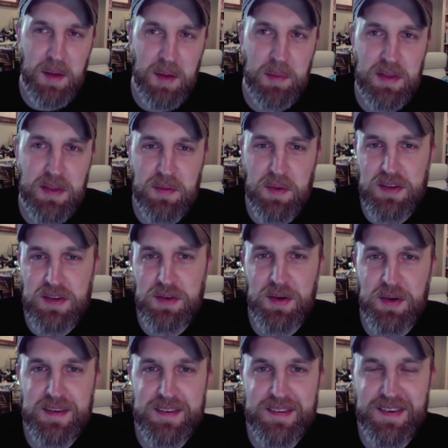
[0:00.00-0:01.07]
I made the right
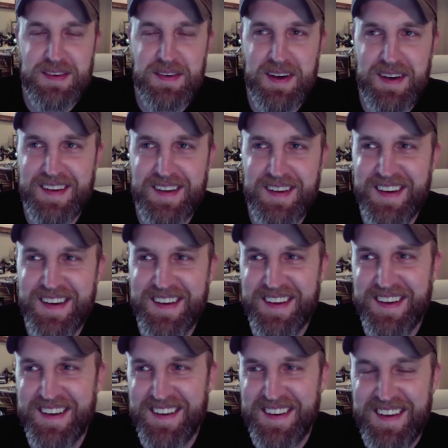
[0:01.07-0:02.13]
choice
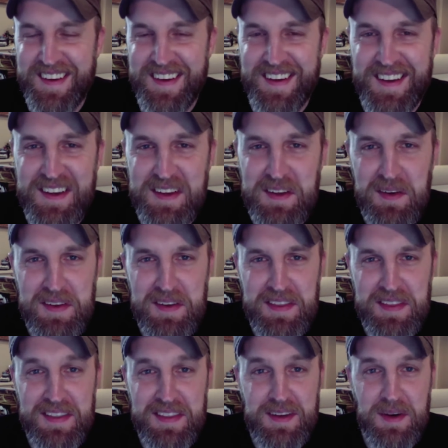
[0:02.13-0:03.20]
to
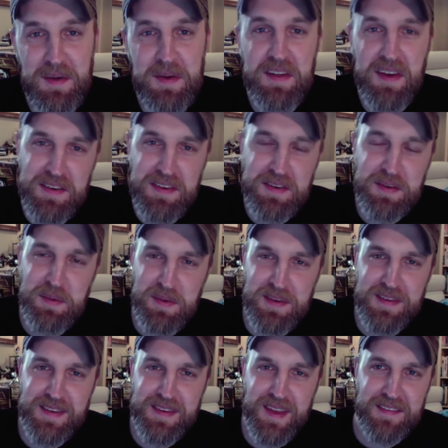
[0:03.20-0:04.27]
go with art
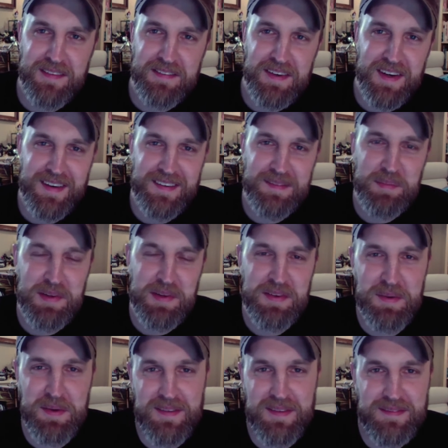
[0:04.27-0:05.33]
school instead of
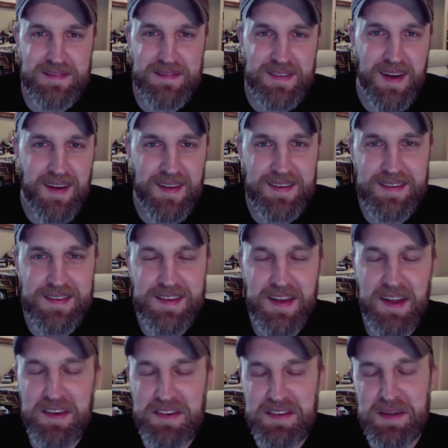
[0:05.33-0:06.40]
pursue a college
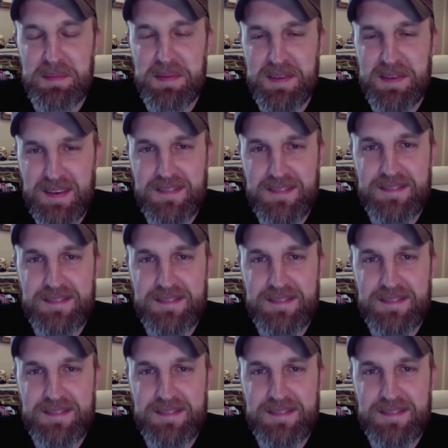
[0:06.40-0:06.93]
scholarship. So.